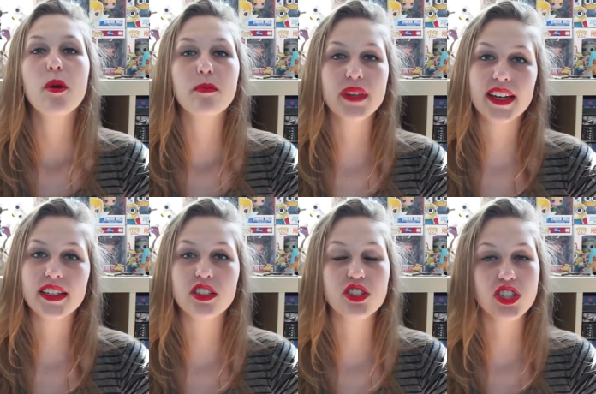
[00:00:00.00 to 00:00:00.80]

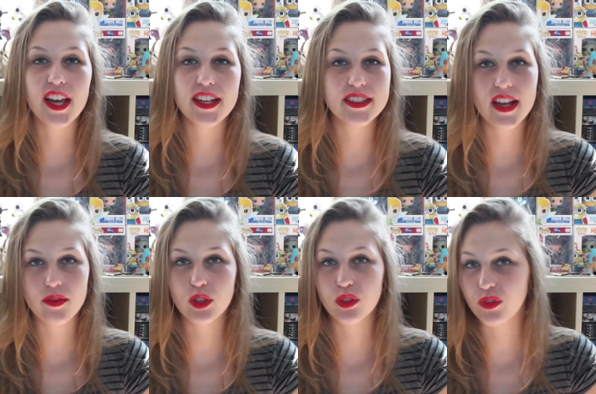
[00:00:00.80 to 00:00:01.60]
because she has
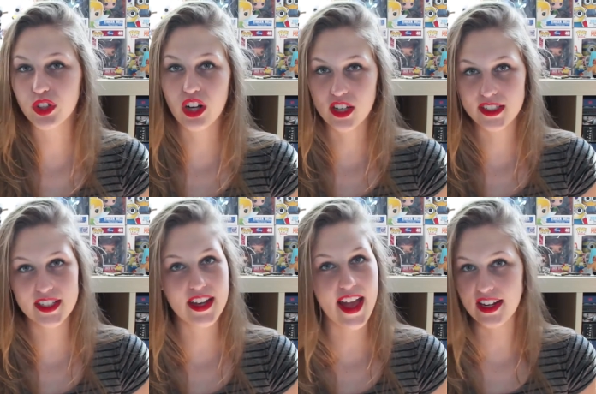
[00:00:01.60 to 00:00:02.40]
never
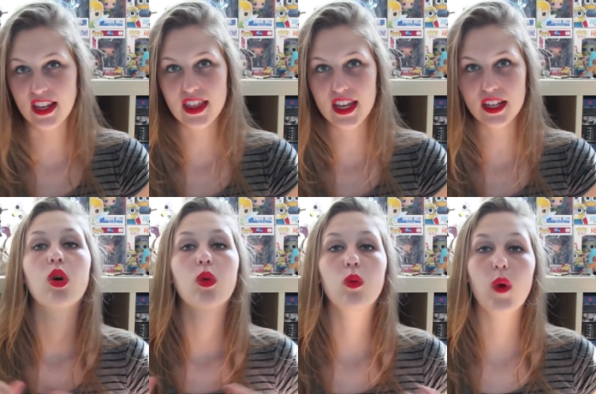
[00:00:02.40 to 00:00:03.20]
forgotten anything.
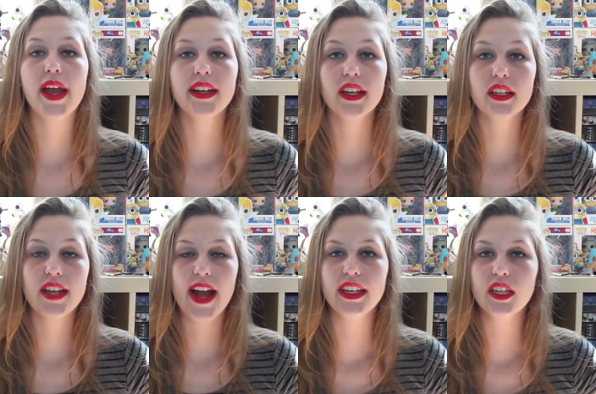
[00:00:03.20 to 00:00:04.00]
When
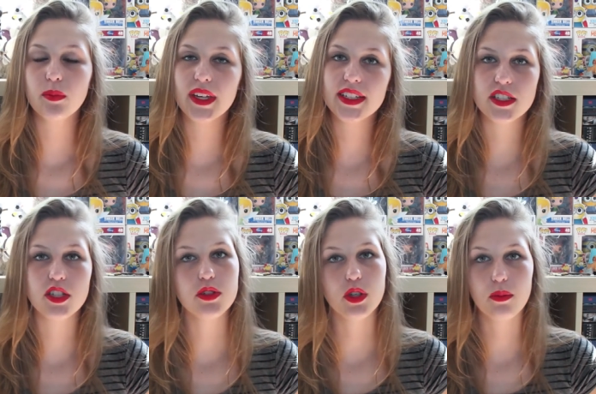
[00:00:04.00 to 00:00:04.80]
Nadia begins to
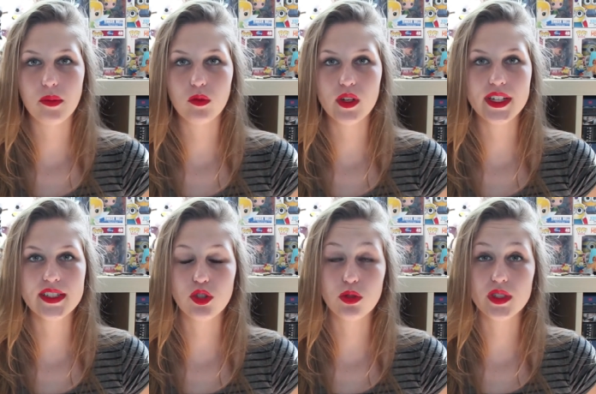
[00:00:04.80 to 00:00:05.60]
use her
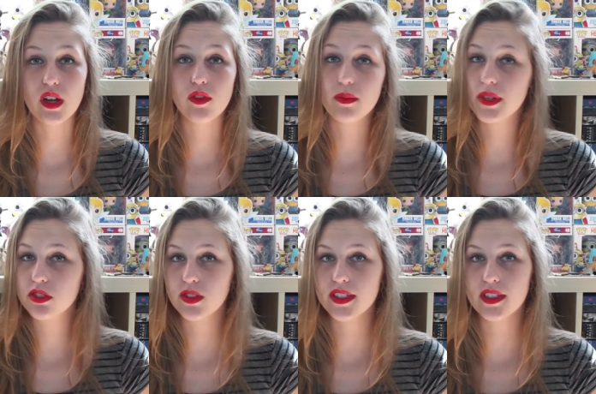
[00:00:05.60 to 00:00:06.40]
memories to solve the
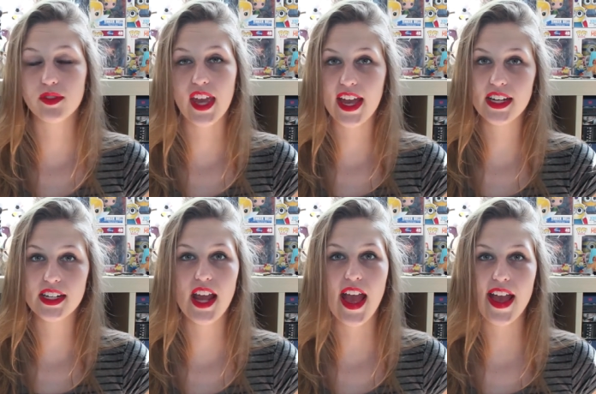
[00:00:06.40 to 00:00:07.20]
mysteries of
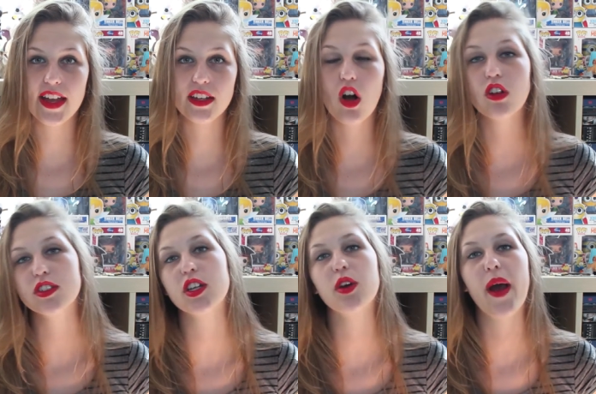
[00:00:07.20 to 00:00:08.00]
Canaan and
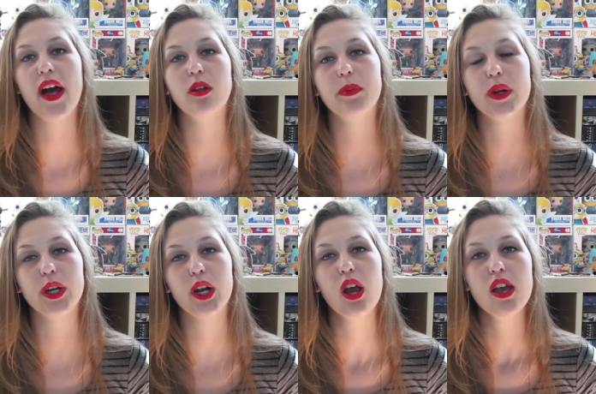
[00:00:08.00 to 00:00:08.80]
also help
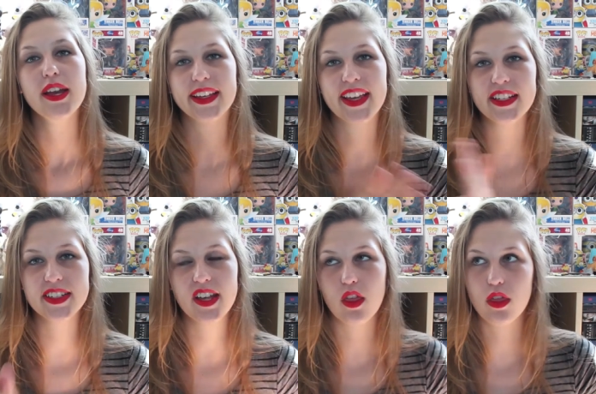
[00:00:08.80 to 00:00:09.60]
her
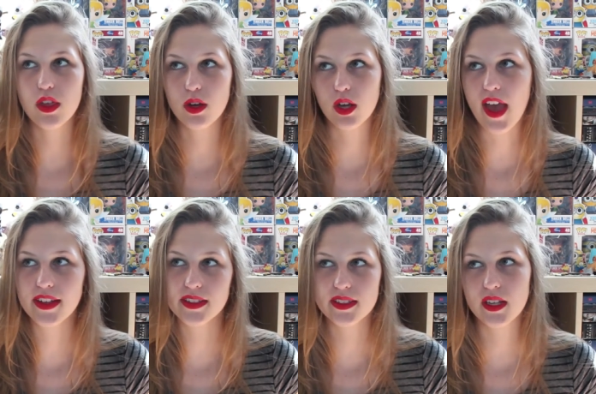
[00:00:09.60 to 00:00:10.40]
get the
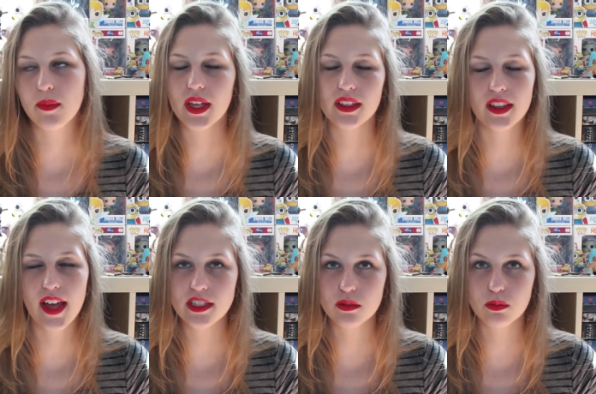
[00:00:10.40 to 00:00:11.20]
handsome
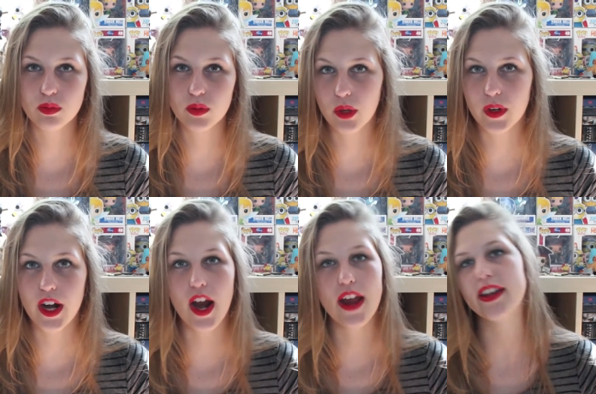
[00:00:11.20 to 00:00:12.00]
glass
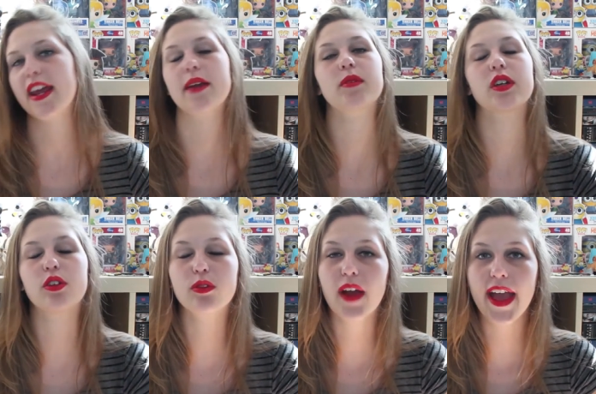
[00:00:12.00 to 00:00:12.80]
blower named
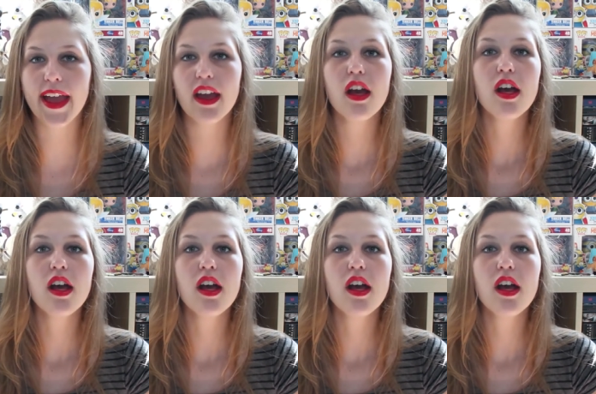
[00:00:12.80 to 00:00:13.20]
Gray,